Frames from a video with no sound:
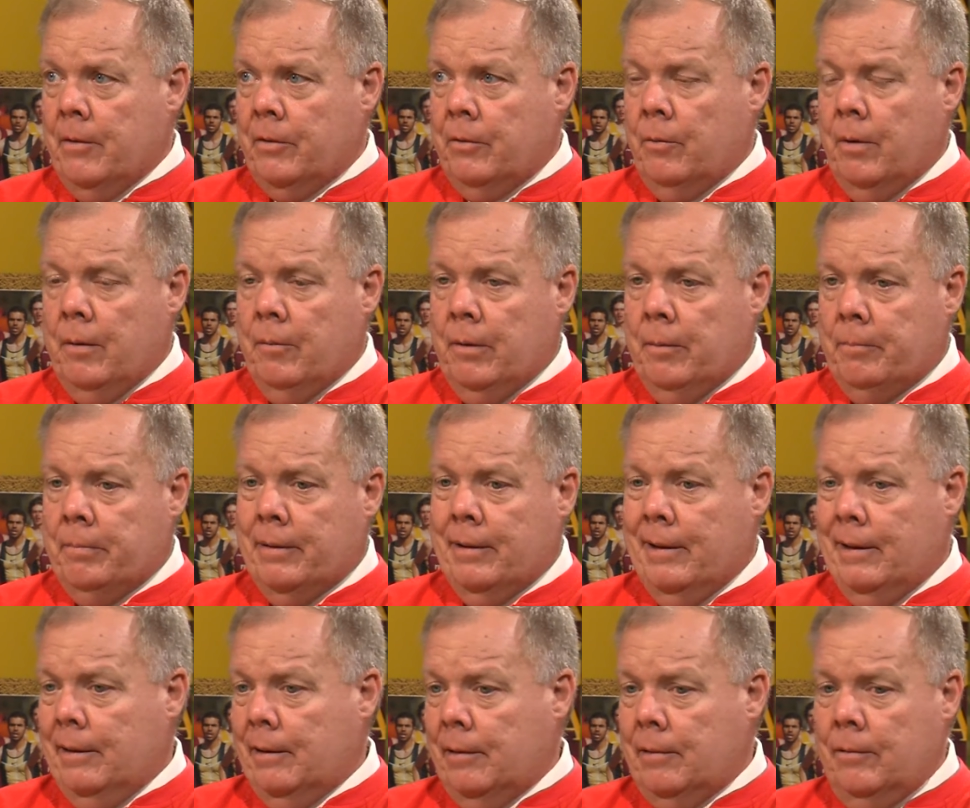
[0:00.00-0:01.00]
the way we
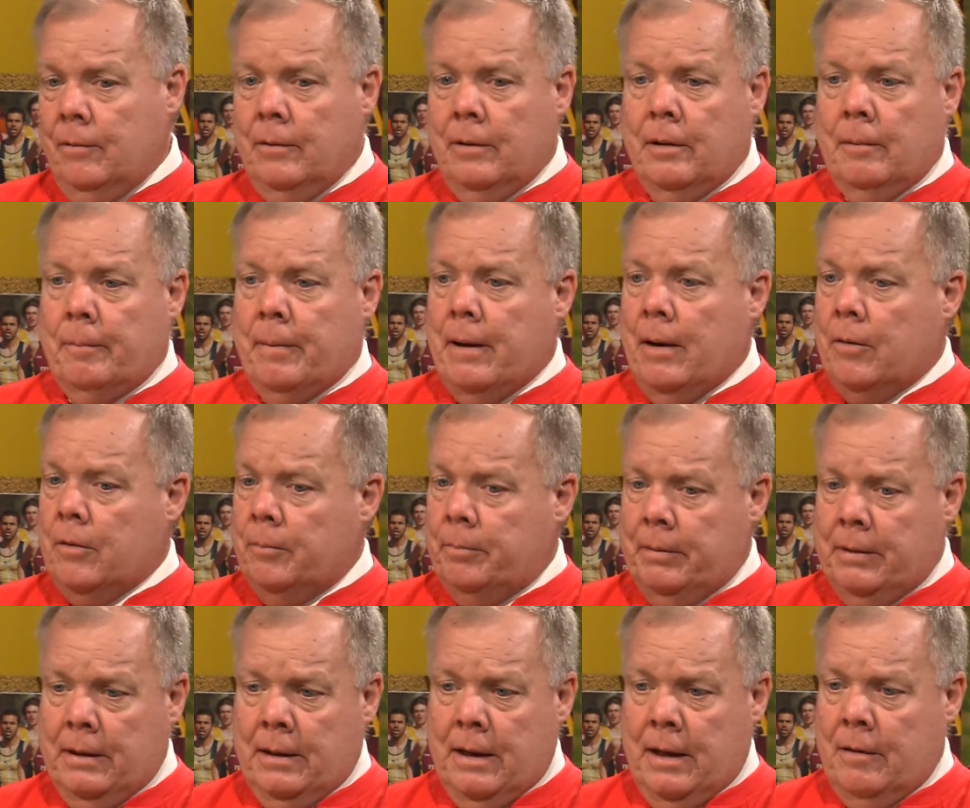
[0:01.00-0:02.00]
played, including the power
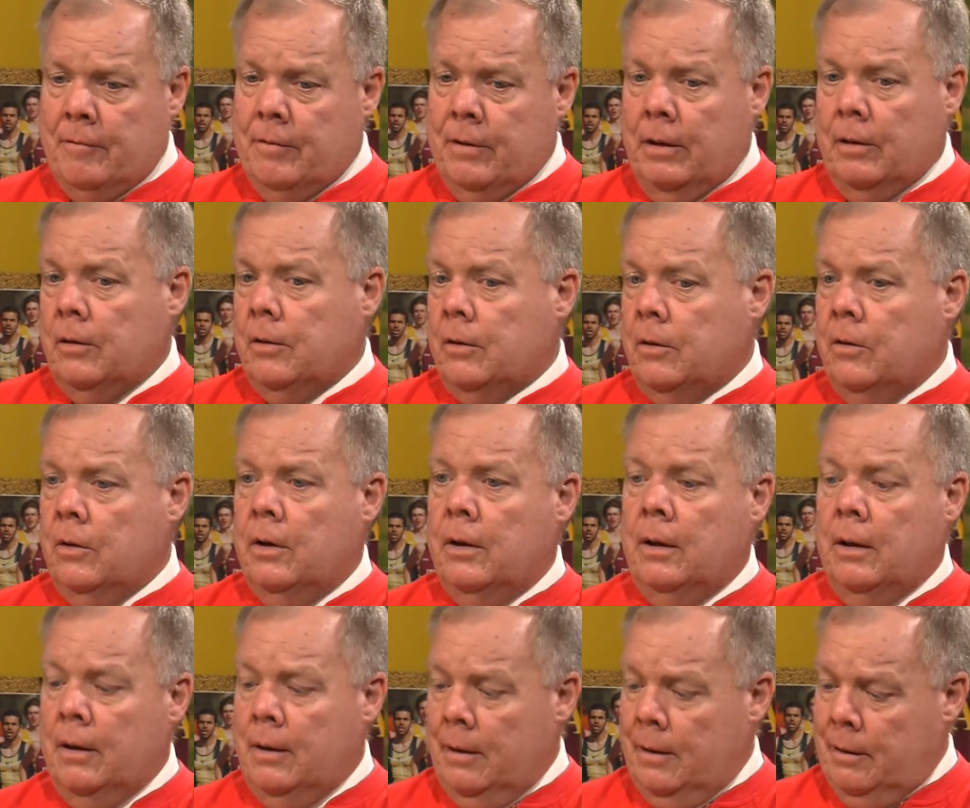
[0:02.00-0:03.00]
play. Everything looked good.
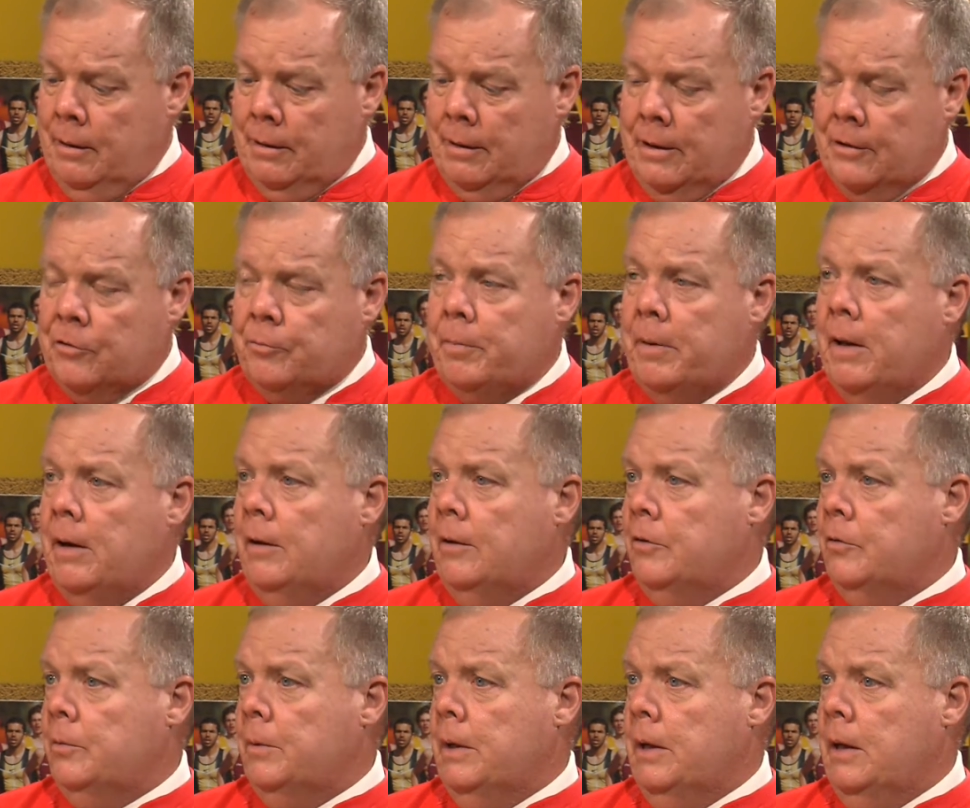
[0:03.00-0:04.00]
Less
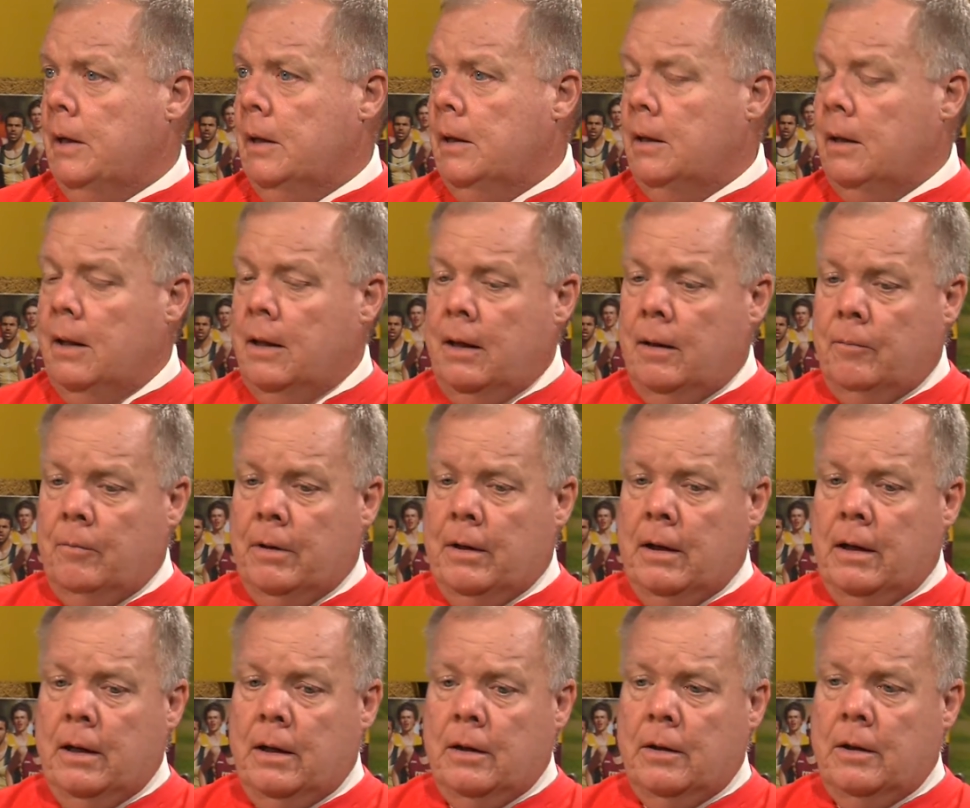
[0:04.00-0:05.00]
penalties we needed, and we
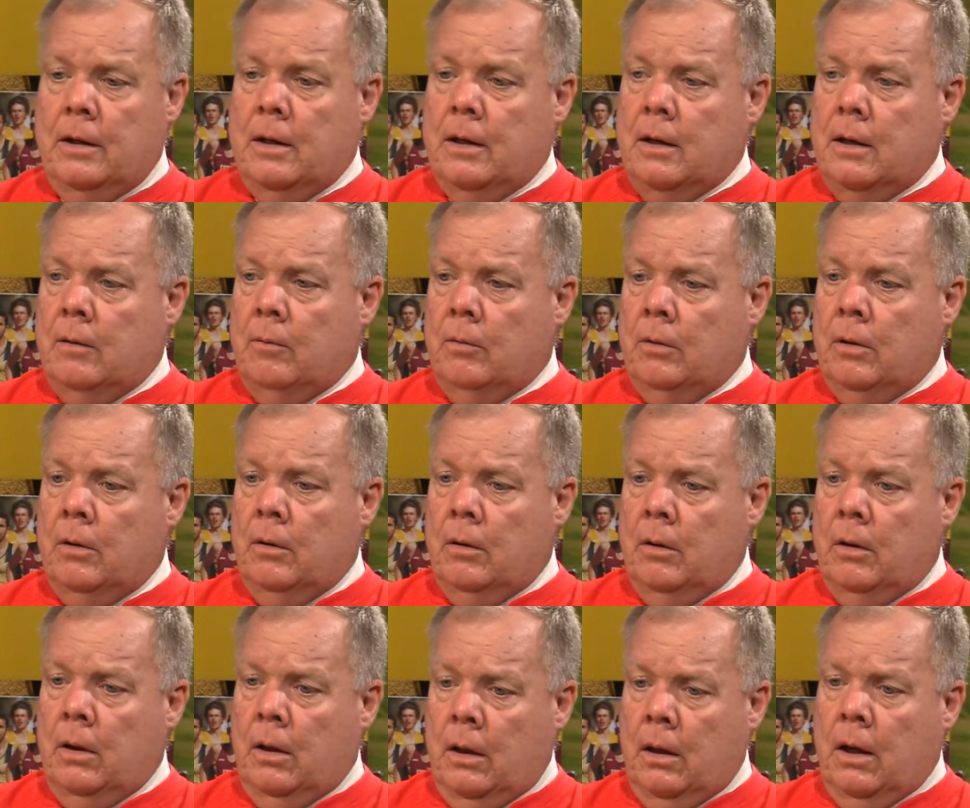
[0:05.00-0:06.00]
needed,
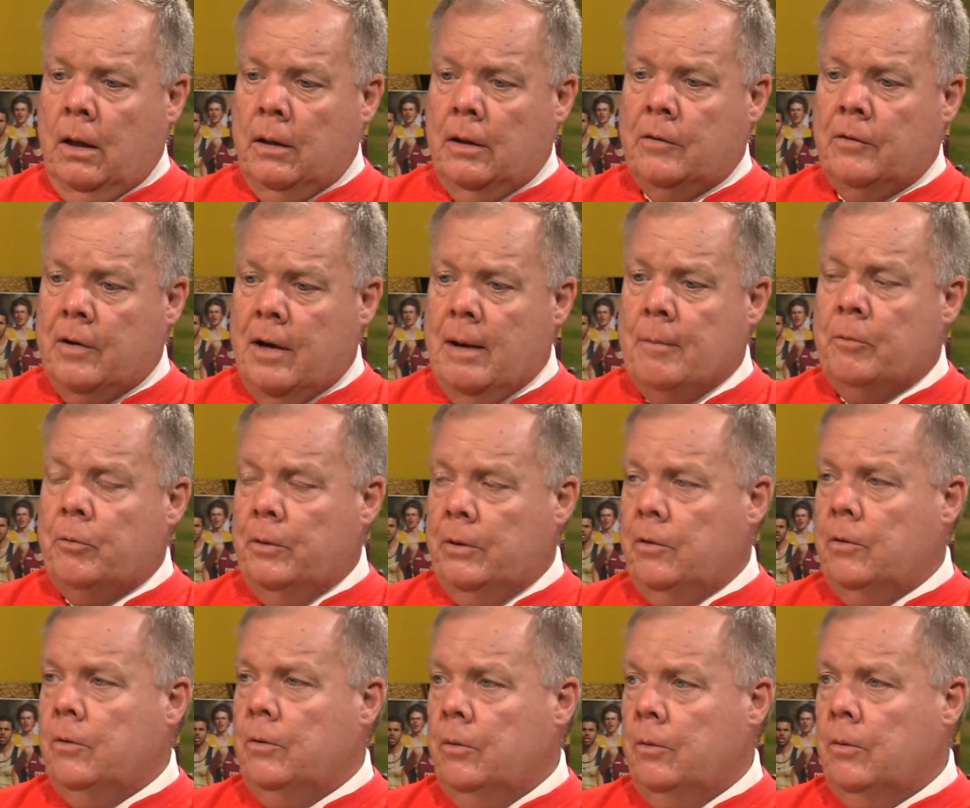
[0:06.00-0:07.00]
on the times we
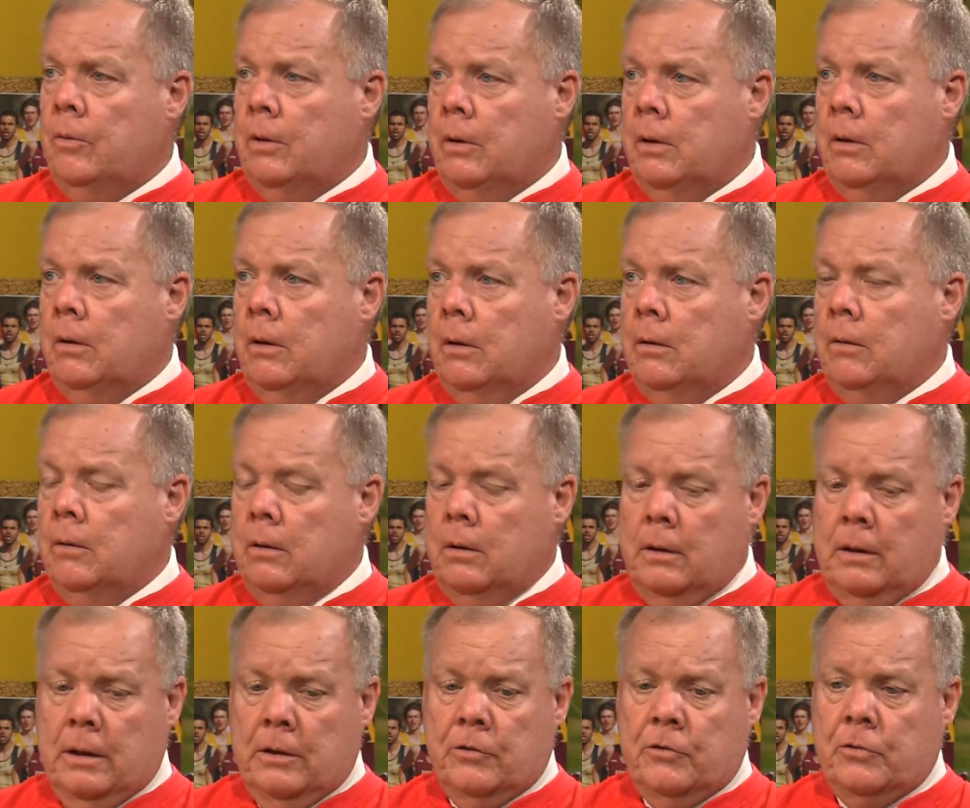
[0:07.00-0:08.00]
do
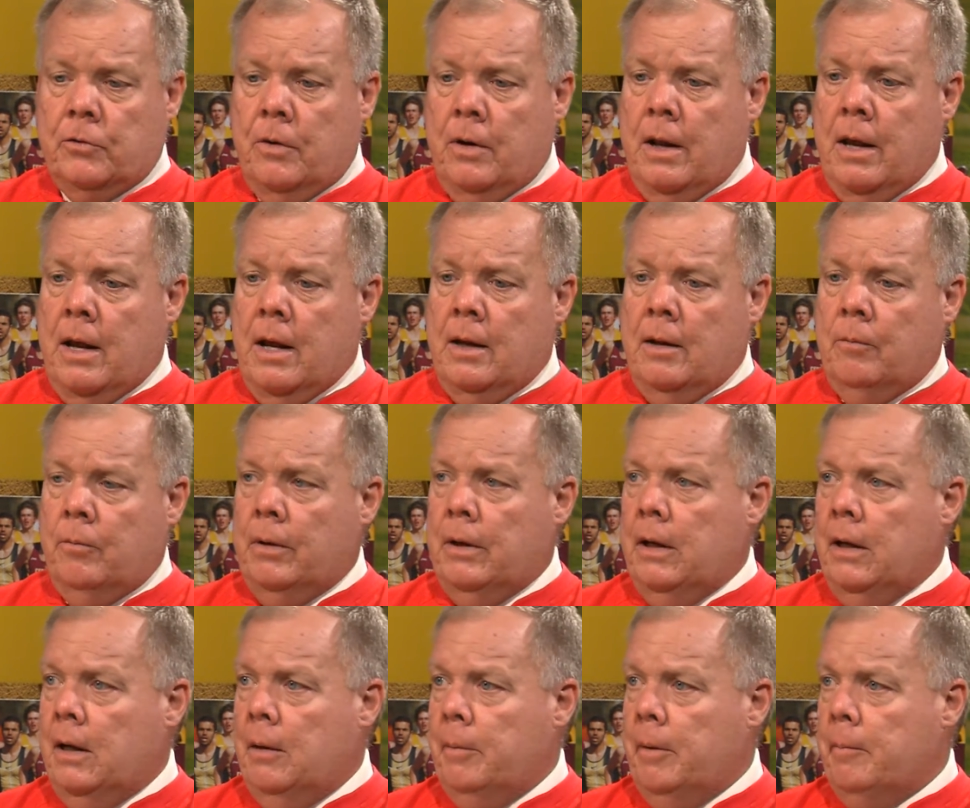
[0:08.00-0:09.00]
get shorthanded, we
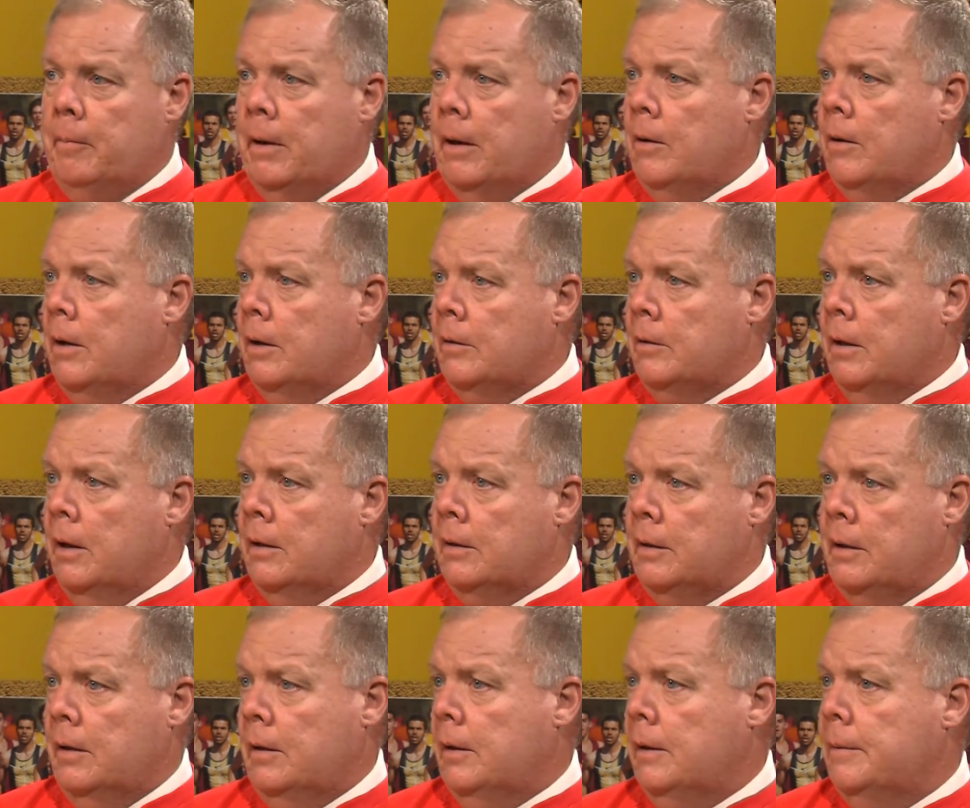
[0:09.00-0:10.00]
need to be better at
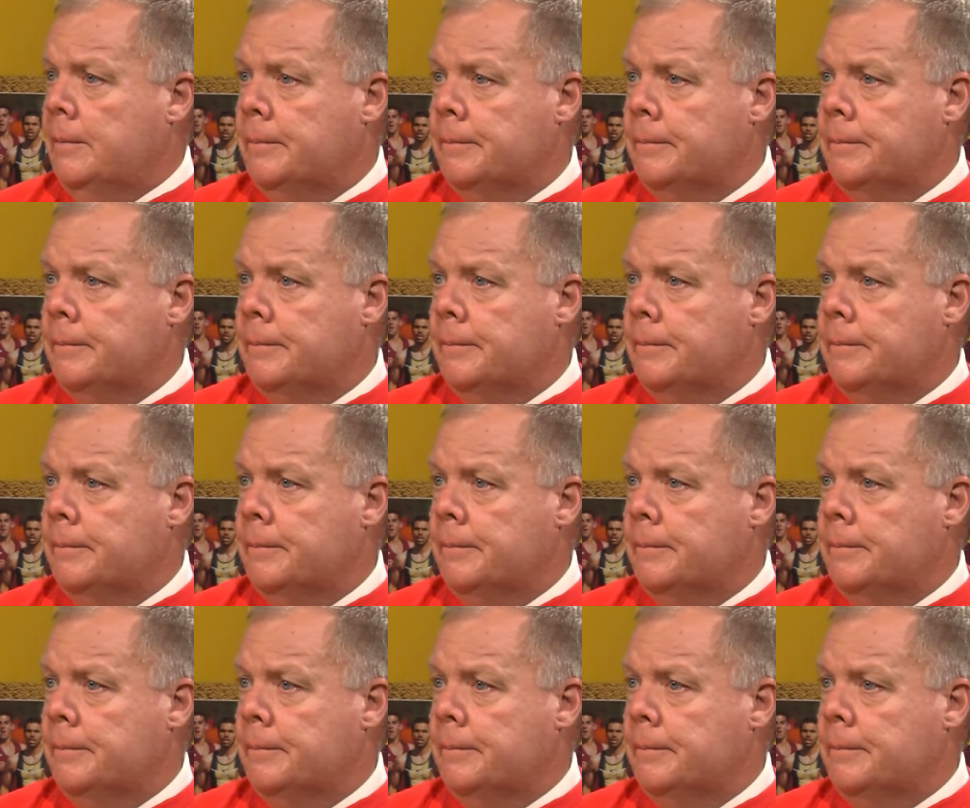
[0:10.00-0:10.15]
killing.